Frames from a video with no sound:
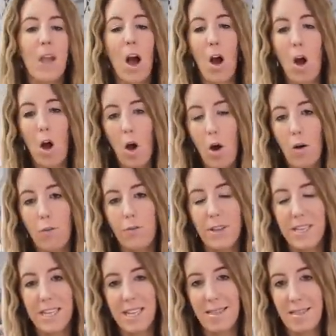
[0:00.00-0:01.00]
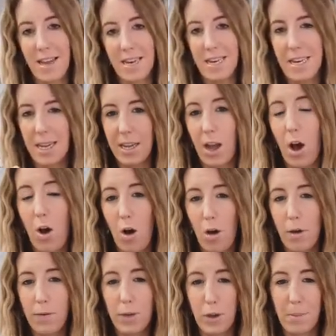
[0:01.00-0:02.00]
half synthetic,
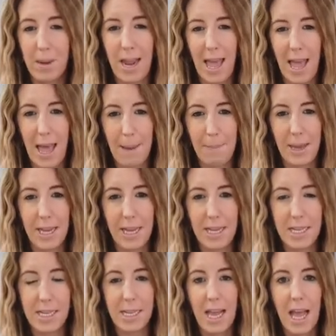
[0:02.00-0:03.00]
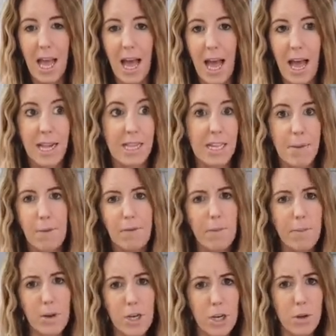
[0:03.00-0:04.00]
half human hair piece, and some of
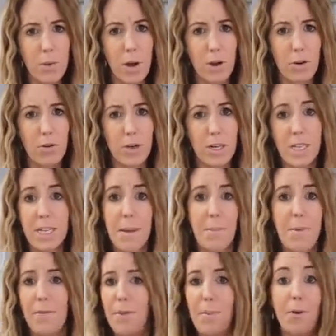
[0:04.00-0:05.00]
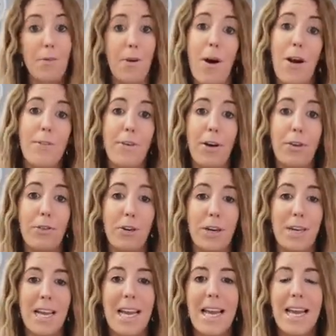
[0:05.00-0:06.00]
them are 200 and some of them are 500,
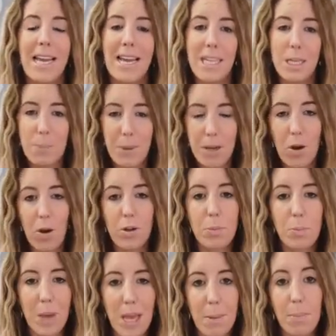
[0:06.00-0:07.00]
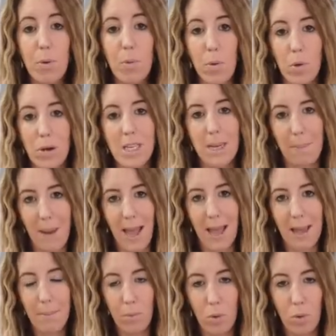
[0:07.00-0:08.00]
it's because people want to pay
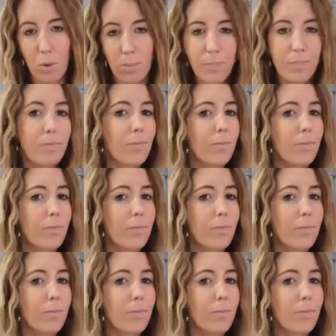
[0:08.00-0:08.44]
more